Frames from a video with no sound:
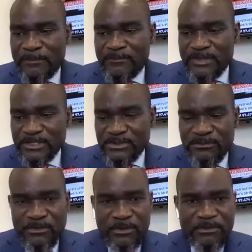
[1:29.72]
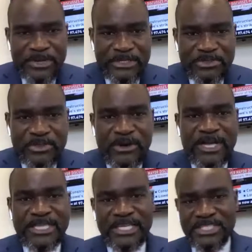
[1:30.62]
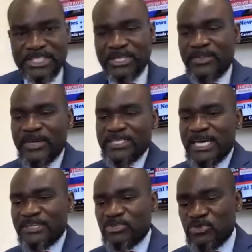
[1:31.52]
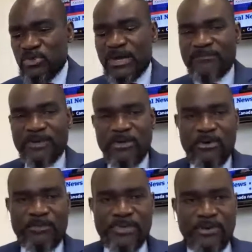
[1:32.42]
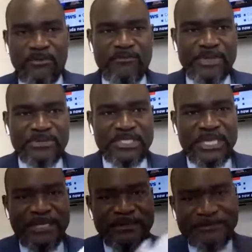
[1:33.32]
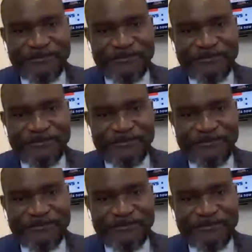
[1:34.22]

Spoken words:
first of all, bring to your attention that I do have a copy of Bill 10.